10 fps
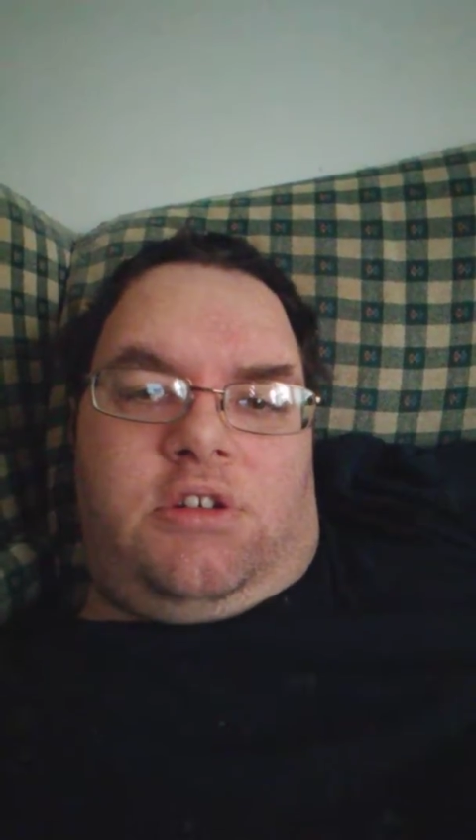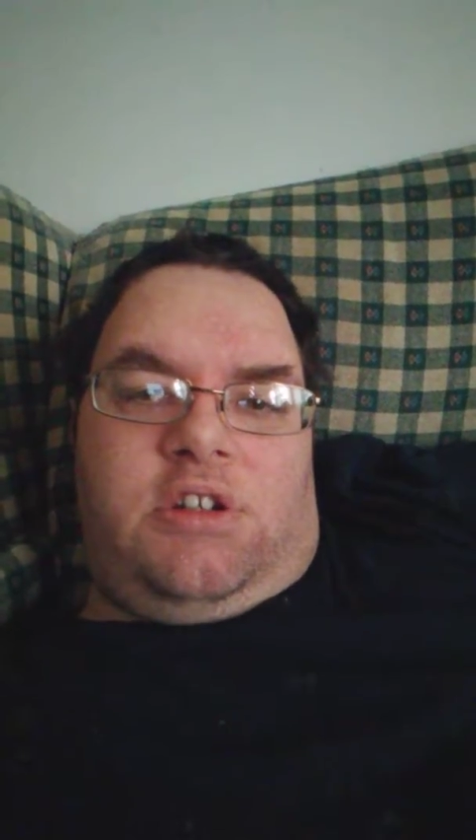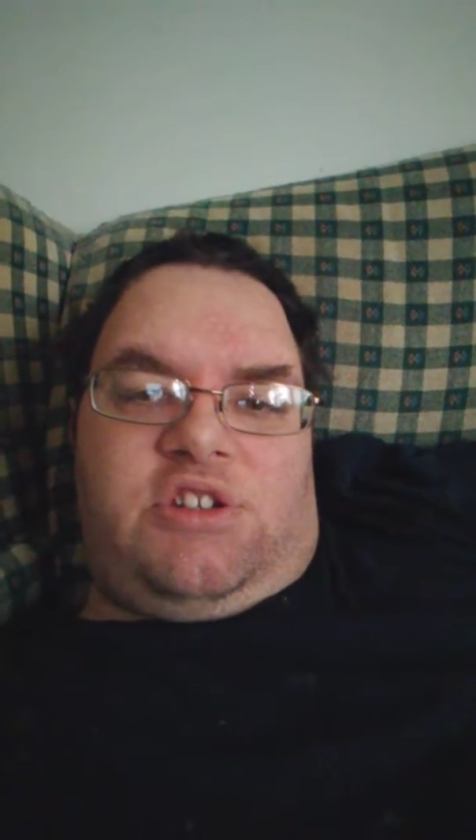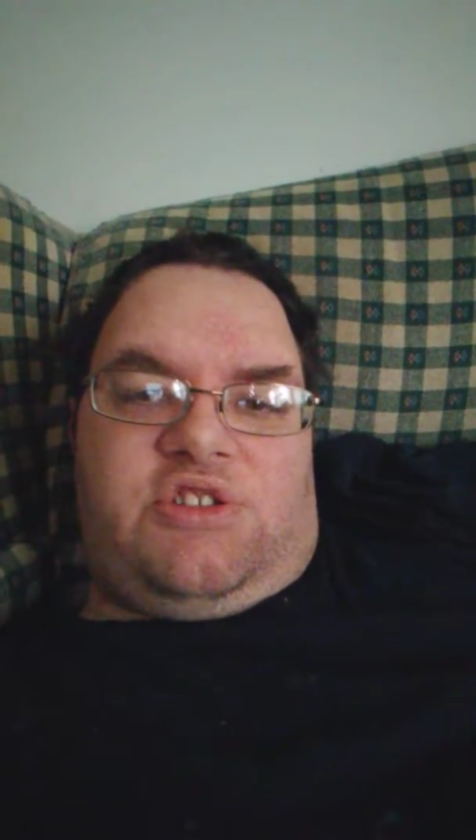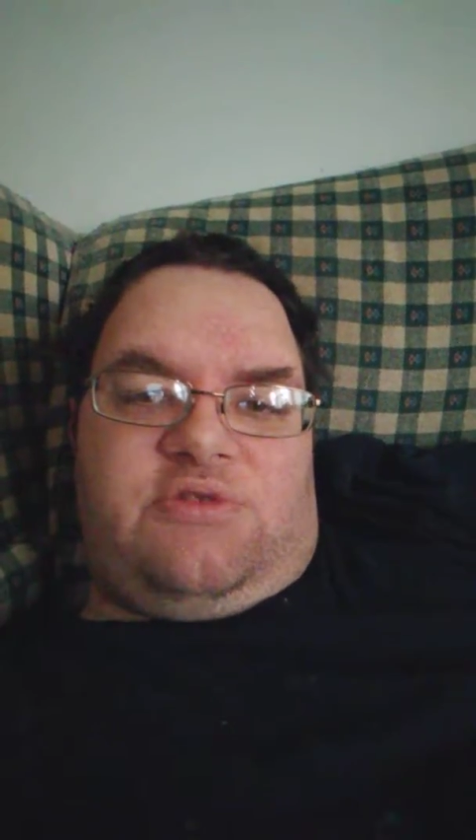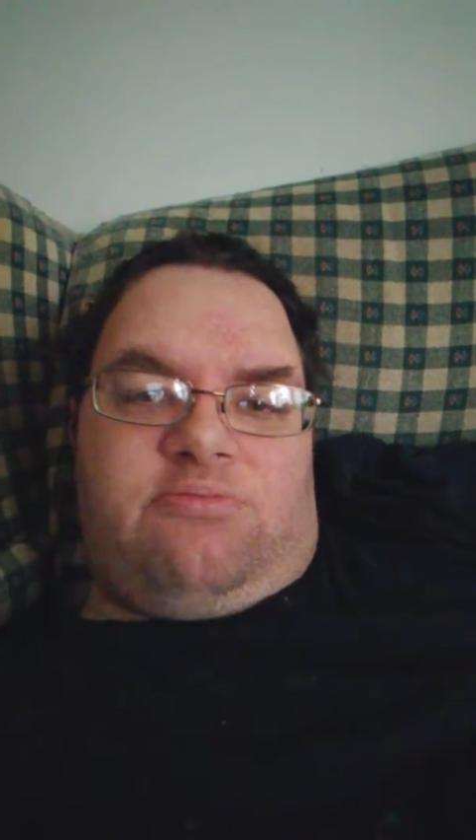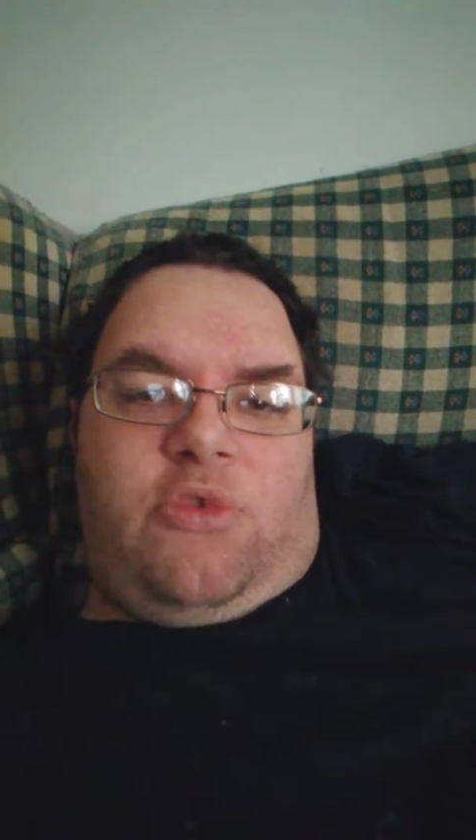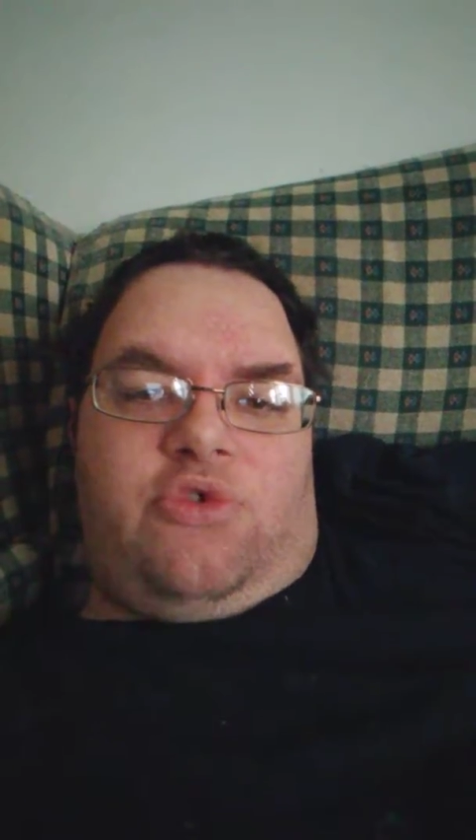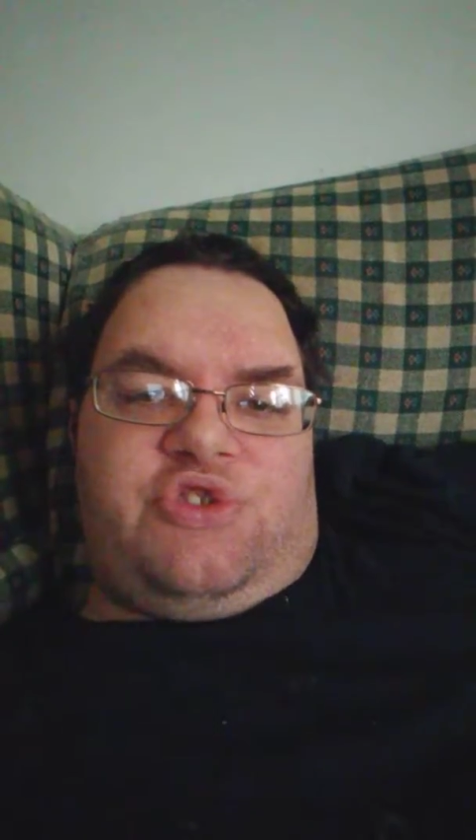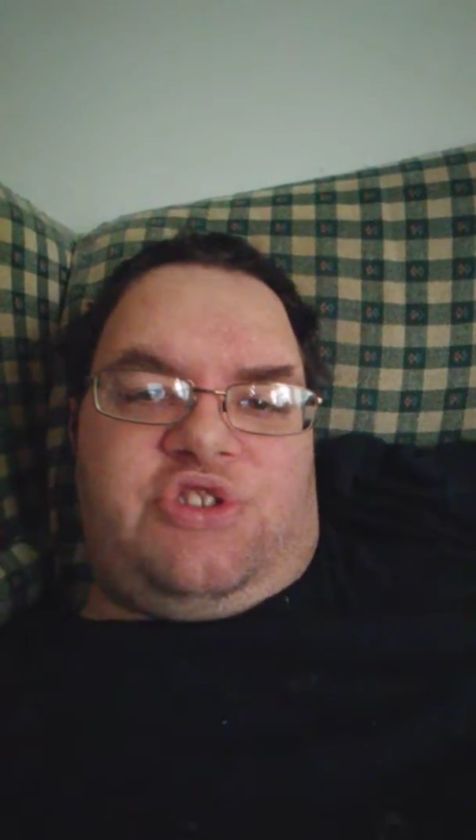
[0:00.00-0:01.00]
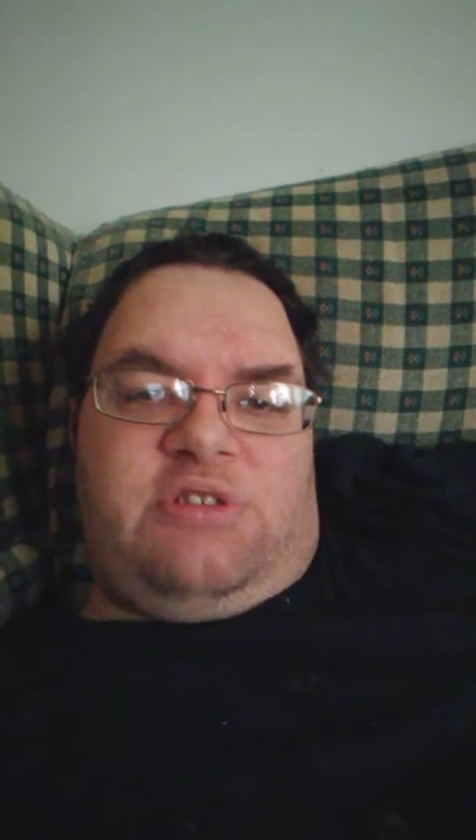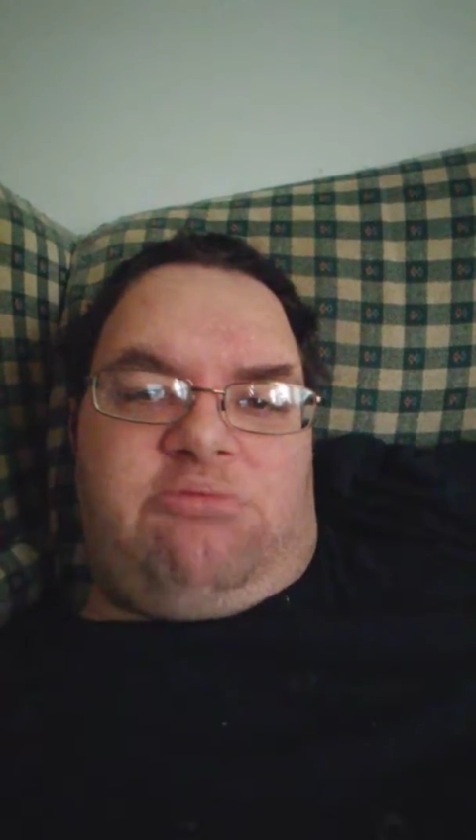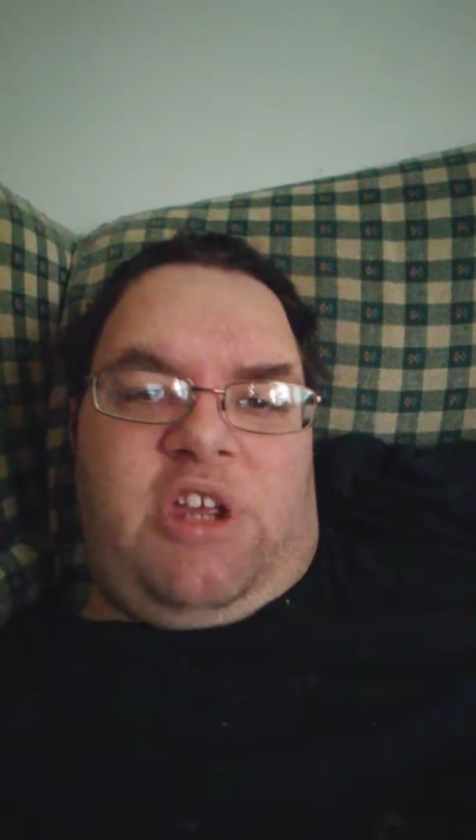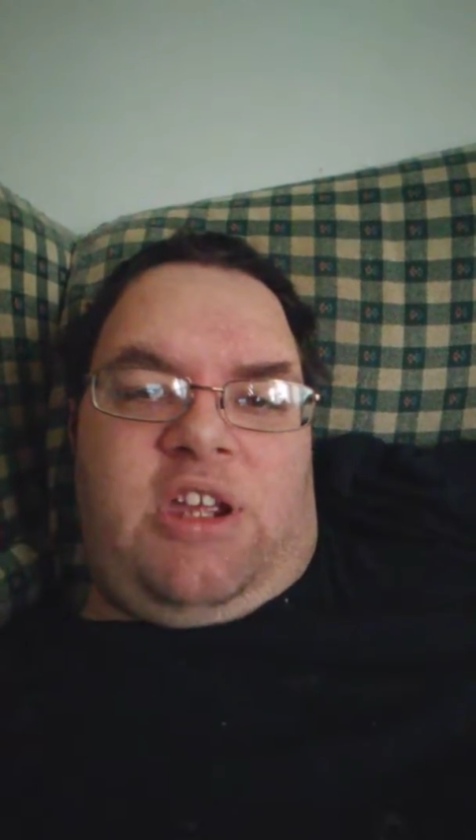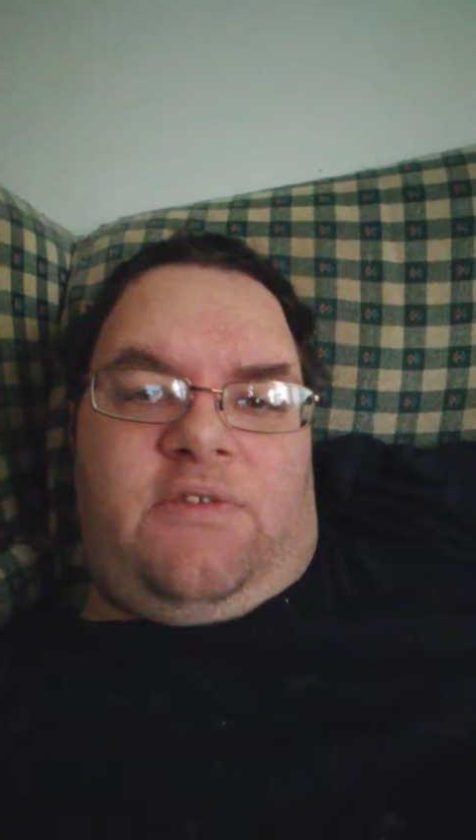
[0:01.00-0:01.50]
It's mostly
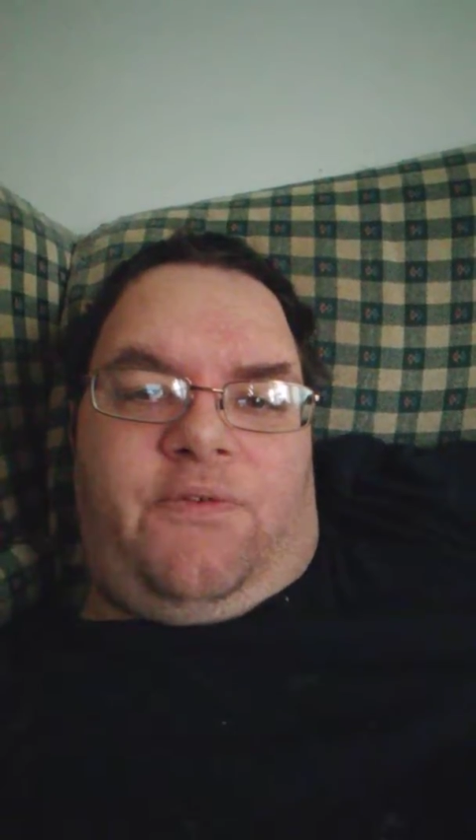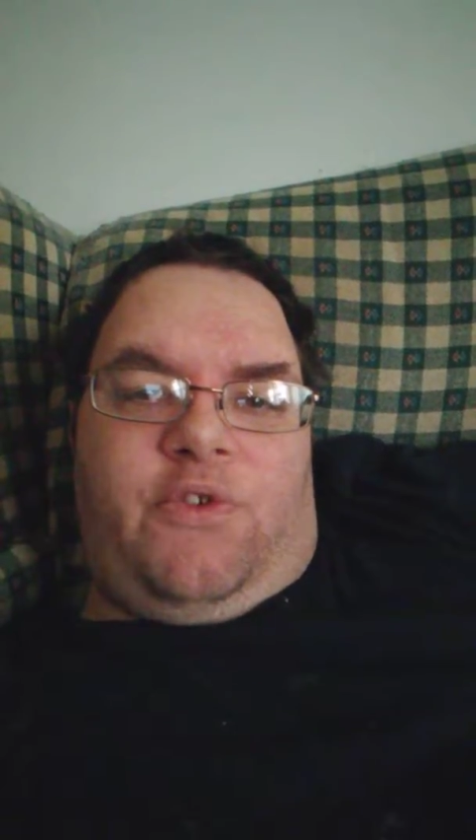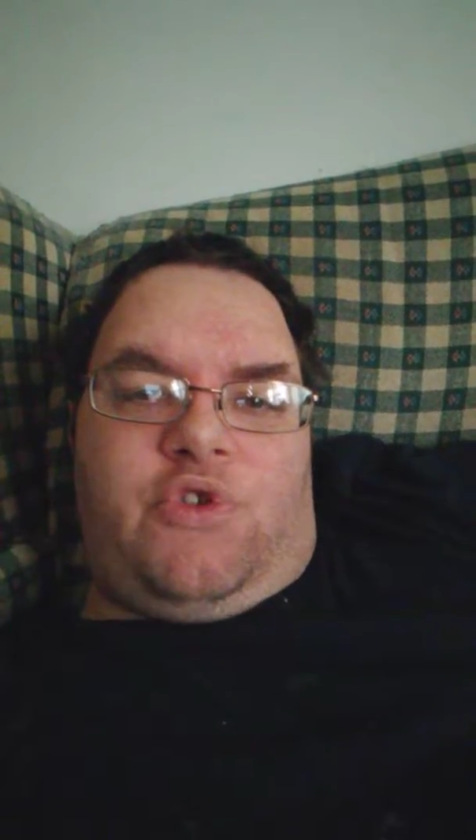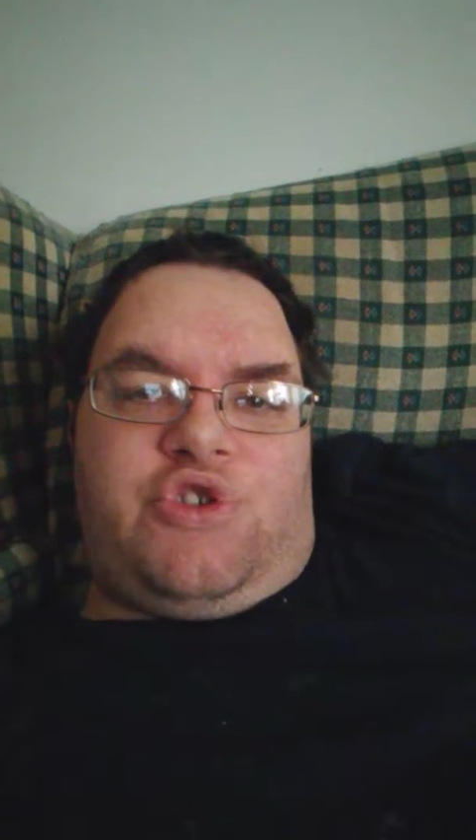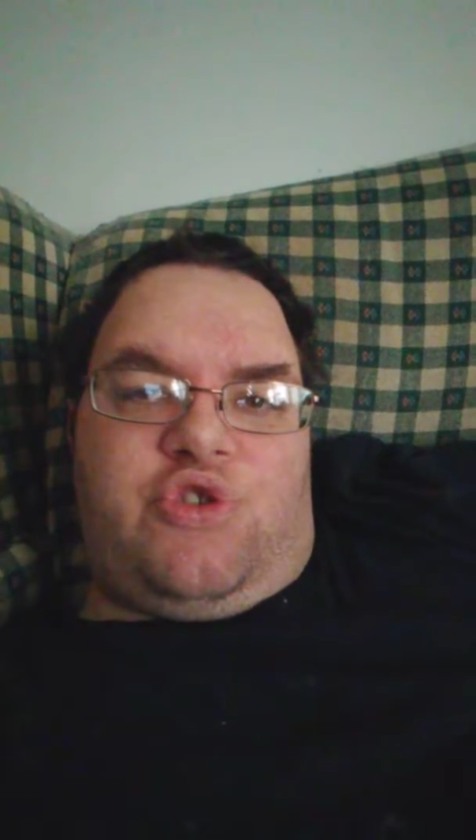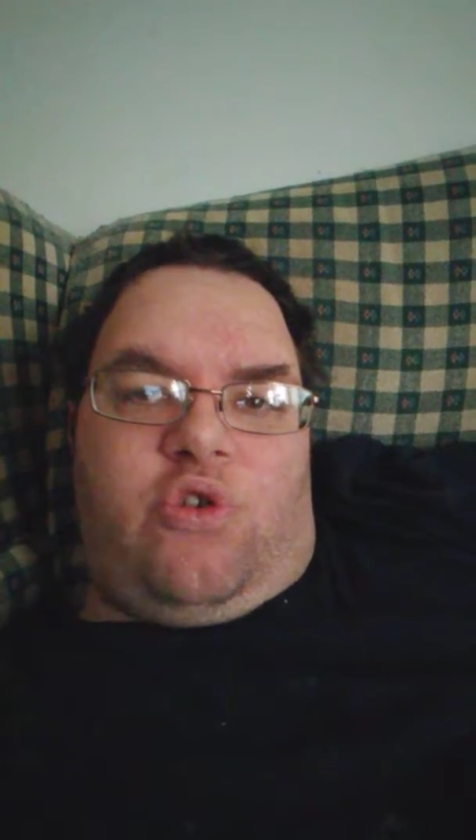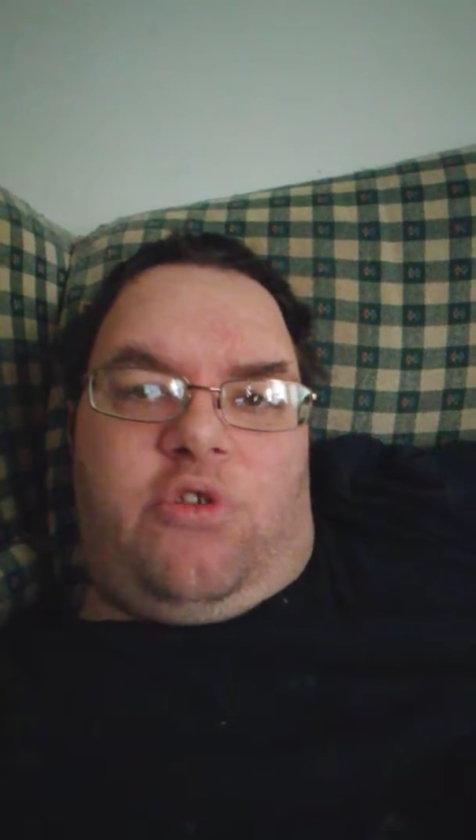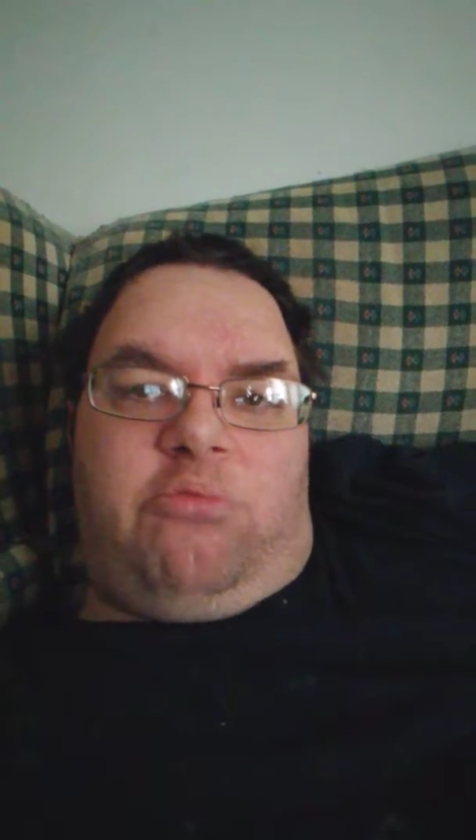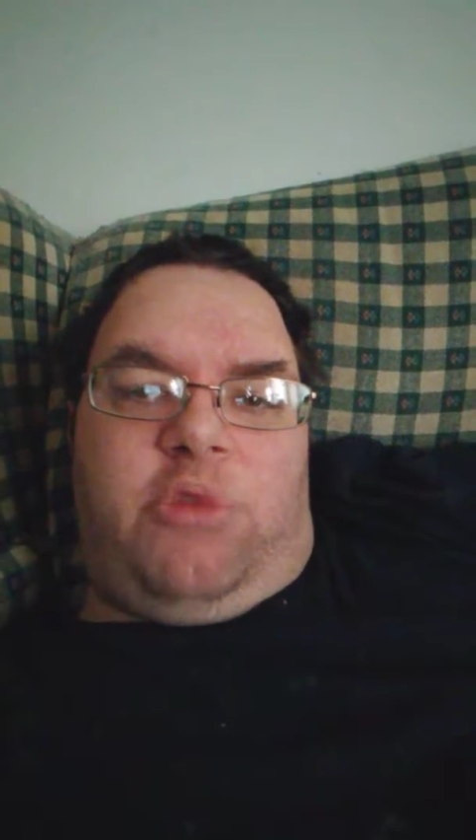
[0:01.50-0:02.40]
meant for short